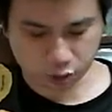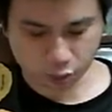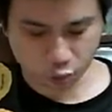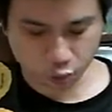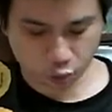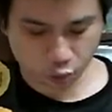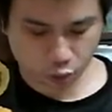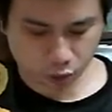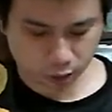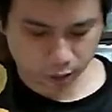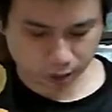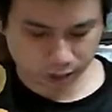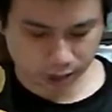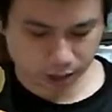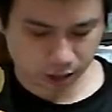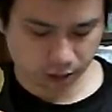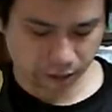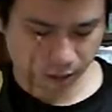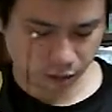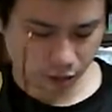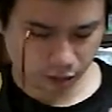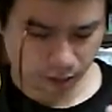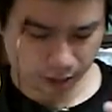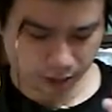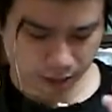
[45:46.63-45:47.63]
too spicy
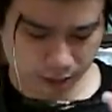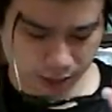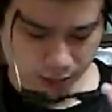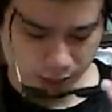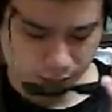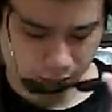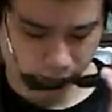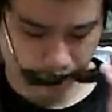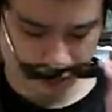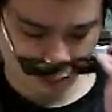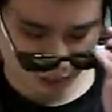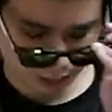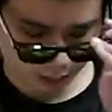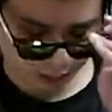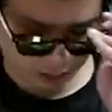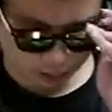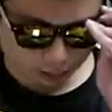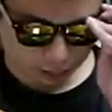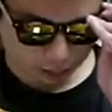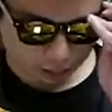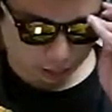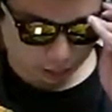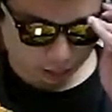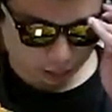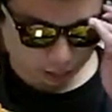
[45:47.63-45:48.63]
for me already.
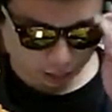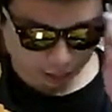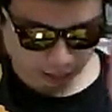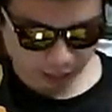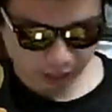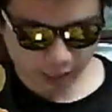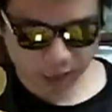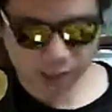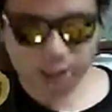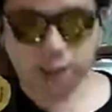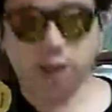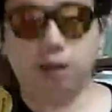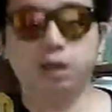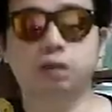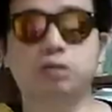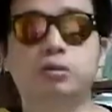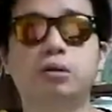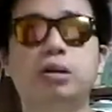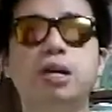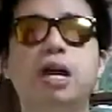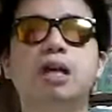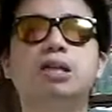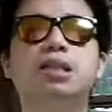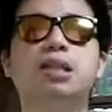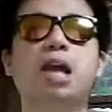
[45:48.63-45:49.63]
Okay, so
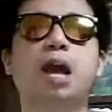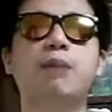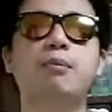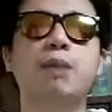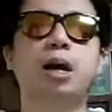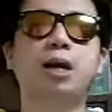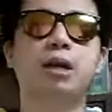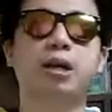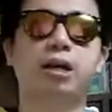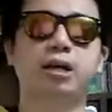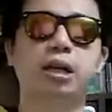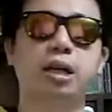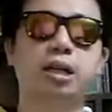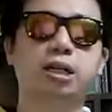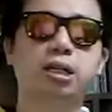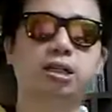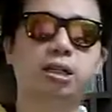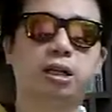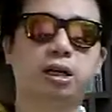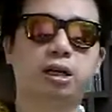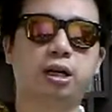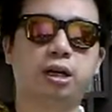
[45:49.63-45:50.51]
last time, this